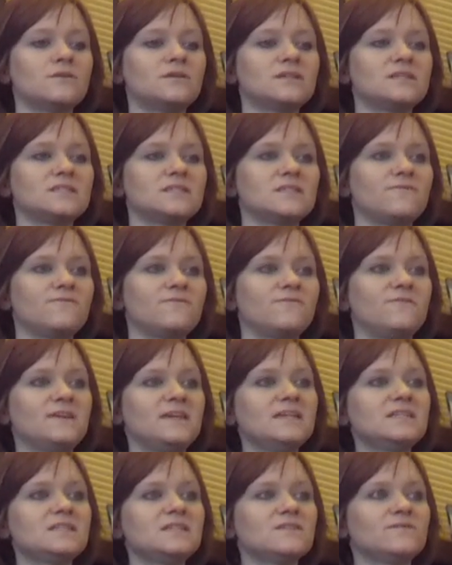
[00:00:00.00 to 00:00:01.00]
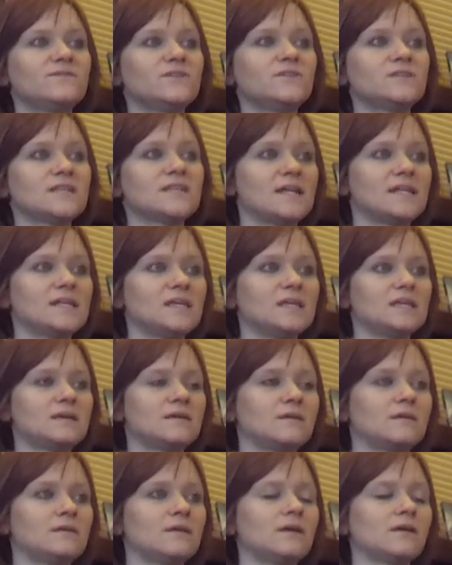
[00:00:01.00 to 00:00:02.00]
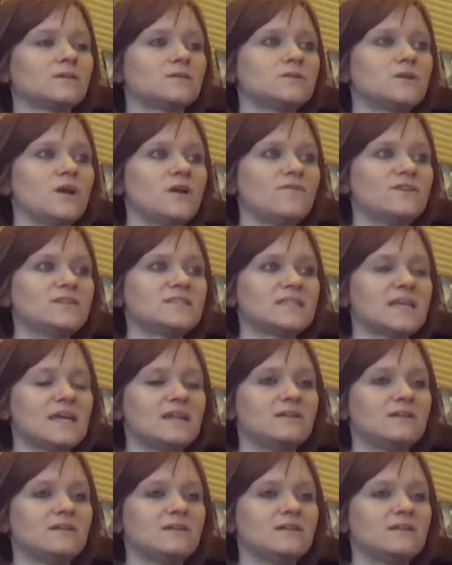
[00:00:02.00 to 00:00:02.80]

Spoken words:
Notice the feet, if there's any nervous